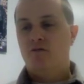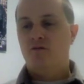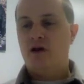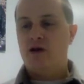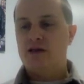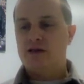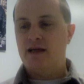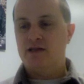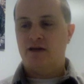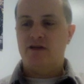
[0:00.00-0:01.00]
various
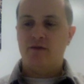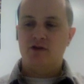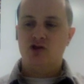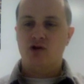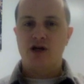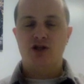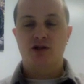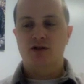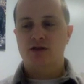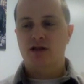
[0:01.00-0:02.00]
things. They'll have
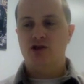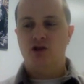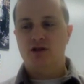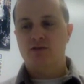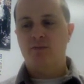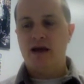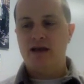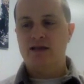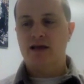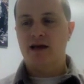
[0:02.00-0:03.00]
demonstrations, things you can
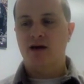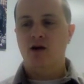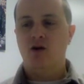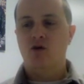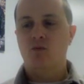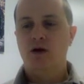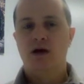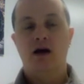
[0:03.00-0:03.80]
make and take home,